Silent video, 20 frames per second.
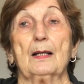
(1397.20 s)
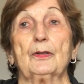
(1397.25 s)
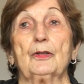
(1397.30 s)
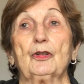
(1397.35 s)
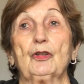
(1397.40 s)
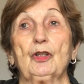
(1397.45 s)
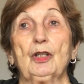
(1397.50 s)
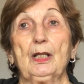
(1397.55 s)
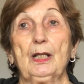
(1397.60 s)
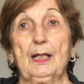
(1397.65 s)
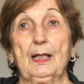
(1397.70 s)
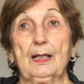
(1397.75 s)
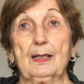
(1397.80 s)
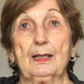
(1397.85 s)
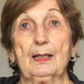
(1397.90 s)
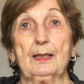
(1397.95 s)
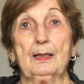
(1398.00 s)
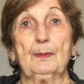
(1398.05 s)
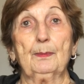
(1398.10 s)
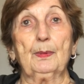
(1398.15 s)
She
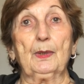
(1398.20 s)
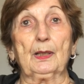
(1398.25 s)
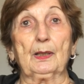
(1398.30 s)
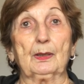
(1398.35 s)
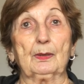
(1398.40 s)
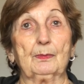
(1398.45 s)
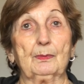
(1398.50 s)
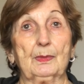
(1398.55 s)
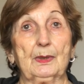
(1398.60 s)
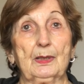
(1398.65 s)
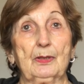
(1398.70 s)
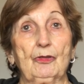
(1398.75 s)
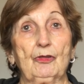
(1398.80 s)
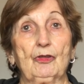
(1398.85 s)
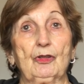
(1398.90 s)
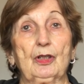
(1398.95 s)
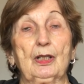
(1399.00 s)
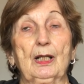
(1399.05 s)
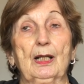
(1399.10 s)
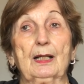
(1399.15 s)
had the apartments,
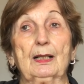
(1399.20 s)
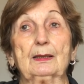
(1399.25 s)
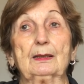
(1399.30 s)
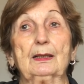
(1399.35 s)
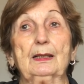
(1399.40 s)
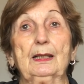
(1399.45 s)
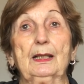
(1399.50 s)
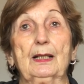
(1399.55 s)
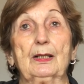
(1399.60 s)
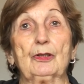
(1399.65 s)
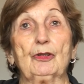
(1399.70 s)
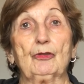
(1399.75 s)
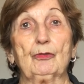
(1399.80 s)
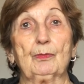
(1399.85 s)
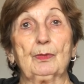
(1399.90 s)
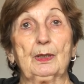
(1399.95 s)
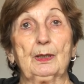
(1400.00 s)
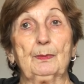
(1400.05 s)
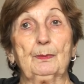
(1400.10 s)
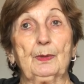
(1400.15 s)
she got cash
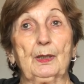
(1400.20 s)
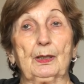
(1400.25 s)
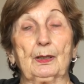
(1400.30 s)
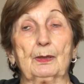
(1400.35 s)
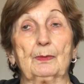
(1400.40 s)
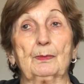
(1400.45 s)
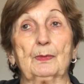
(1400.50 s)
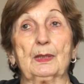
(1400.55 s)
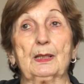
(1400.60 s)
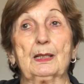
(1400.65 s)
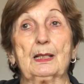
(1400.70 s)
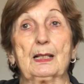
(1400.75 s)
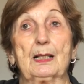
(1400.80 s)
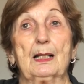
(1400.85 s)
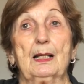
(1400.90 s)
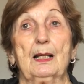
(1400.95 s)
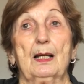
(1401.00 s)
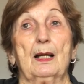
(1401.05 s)
from the apartments,